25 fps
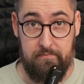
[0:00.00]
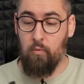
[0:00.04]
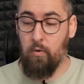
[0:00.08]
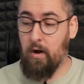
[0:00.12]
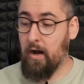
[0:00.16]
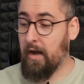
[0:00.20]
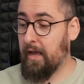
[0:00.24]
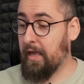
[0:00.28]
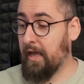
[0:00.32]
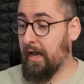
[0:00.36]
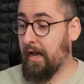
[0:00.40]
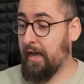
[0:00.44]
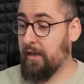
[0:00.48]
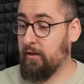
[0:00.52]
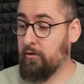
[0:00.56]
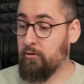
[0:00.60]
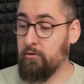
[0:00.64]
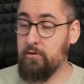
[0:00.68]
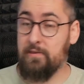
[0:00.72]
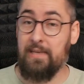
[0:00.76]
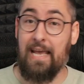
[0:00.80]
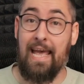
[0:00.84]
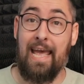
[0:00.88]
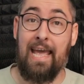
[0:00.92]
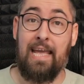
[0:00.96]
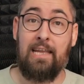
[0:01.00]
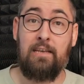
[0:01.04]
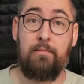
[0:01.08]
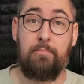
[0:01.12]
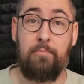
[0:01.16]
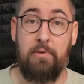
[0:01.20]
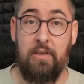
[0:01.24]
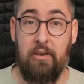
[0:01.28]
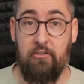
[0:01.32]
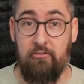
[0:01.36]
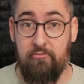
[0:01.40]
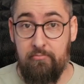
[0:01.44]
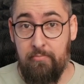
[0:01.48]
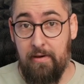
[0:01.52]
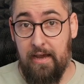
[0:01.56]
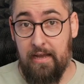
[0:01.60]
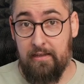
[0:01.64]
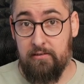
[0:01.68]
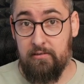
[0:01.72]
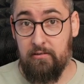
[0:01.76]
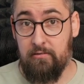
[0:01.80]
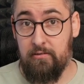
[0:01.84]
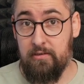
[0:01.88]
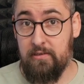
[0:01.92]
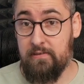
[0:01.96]
Why I use NPF
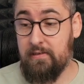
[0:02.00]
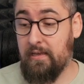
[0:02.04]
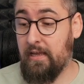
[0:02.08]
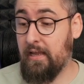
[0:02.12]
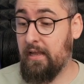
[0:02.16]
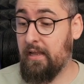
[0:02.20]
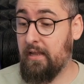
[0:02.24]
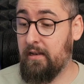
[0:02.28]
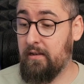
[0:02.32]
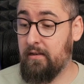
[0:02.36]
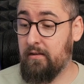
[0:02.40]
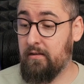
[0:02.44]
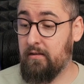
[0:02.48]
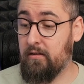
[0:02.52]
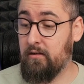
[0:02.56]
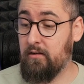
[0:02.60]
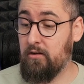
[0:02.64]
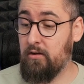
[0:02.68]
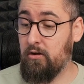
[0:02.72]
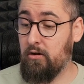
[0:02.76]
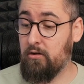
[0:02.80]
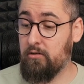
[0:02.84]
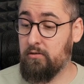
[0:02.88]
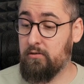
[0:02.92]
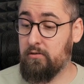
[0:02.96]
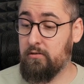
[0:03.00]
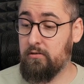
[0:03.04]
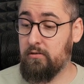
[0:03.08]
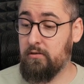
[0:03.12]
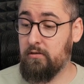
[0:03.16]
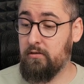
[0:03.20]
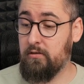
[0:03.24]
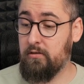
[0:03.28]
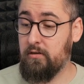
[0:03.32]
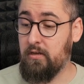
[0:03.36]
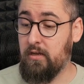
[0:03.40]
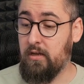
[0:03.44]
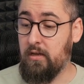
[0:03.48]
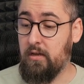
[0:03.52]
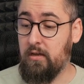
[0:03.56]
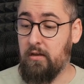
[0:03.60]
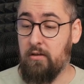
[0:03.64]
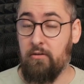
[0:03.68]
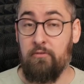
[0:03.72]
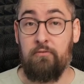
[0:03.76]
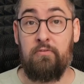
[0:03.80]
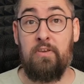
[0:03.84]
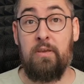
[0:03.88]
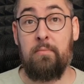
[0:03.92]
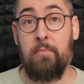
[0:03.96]
batteries and not
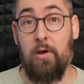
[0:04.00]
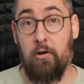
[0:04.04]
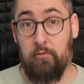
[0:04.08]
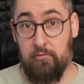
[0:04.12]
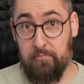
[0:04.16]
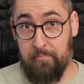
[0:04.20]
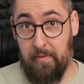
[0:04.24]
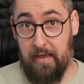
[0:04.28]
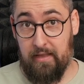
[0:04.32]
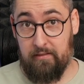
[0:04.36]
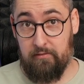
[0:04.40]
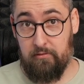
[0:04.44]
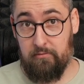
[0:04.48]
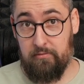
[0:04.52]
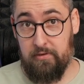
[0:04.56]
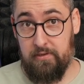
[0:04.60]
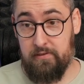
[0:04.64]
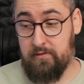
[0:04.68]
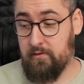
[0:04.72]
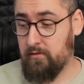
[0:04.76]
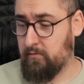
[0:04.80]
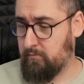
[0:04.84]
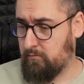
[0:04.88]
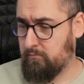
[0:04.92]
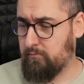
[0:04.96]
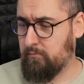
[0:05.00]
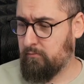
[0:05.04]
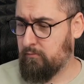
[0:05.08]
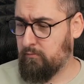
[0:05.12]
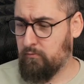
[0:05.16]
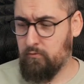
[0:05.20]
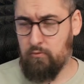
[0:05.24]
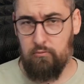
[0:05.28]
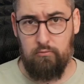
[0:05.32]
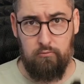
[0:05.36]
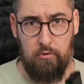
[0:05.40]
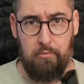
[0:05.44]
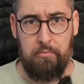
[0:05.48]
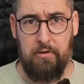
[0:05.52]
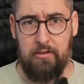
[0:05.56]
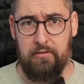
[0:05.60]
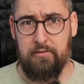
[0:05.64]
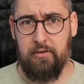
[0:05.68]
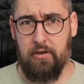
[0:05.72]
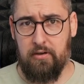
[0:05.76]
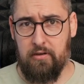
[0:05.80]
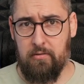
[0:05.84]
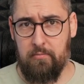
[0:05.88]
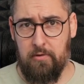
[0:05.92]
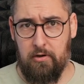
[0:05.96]
V-mount batteries? We will
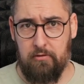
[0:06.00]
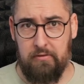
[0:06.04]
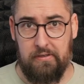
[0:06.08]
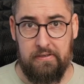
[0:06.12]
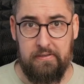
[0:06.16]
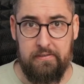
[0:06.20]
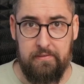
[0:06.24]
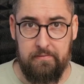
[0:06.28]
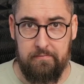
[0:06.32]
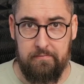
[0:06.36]
talk about this.